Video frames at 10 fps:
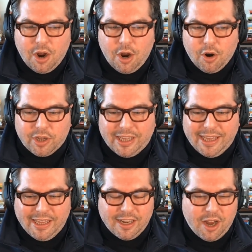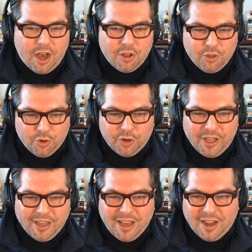are keen on
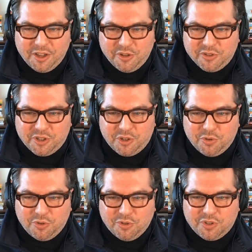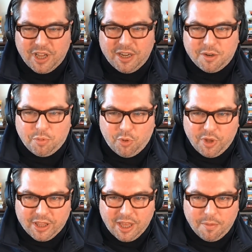learning how to use the tools and
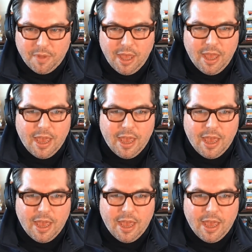deploying them.